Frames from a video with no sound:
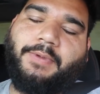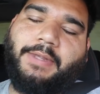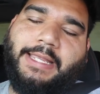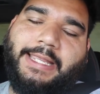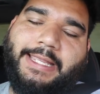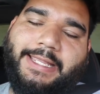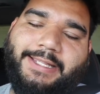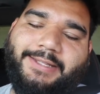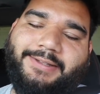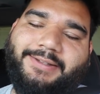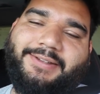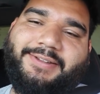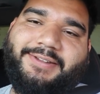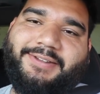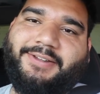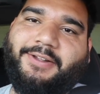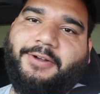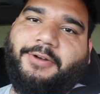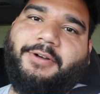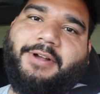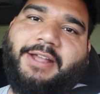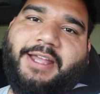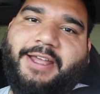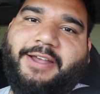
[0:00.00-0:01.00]
in
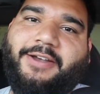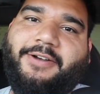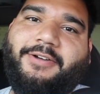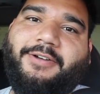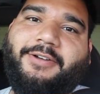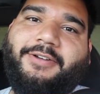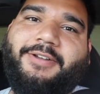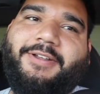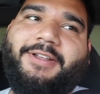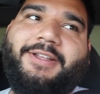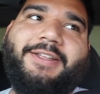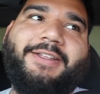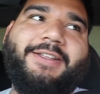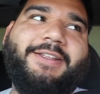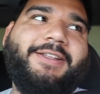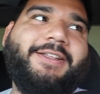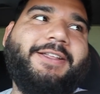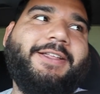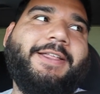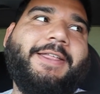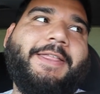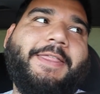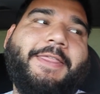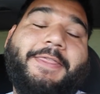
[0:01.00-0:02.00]
SoCal,
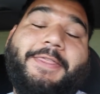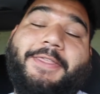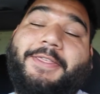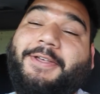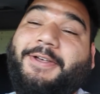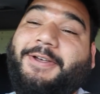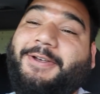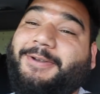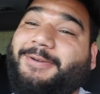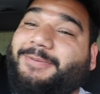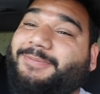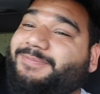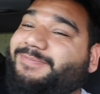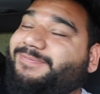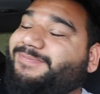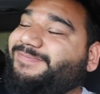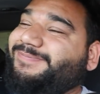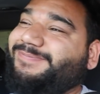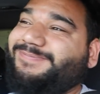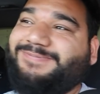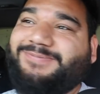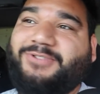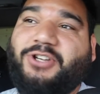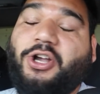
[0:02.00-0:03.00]
the
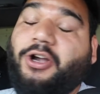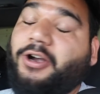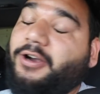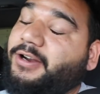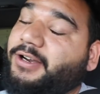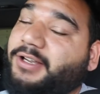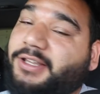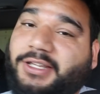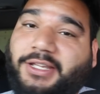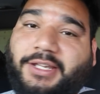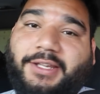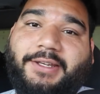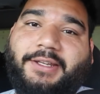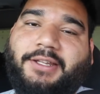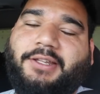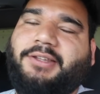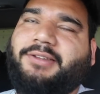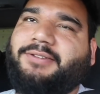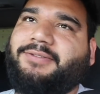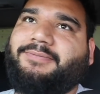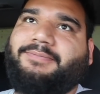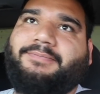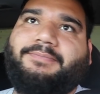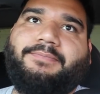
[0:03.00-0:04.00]
car scene
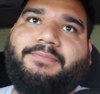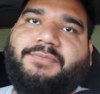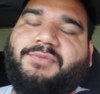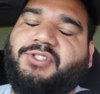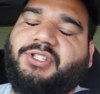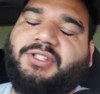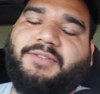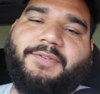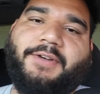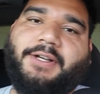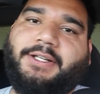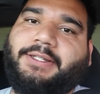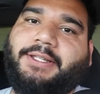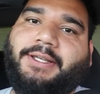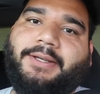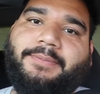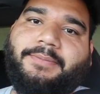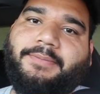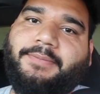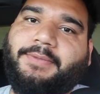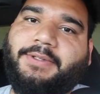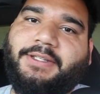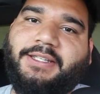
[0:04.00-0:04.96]
is just fucked up,